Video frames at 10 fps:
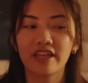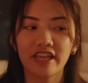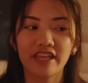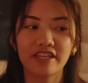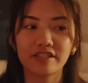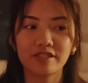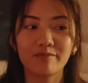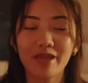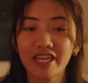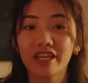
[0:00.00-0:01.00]
is
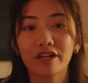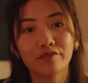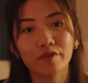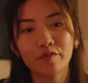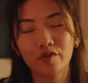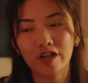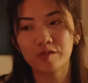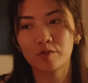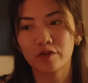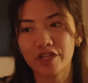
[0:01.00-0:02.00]
making enough room for
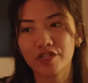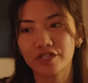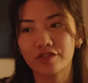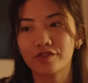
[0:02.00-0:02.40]
exploration.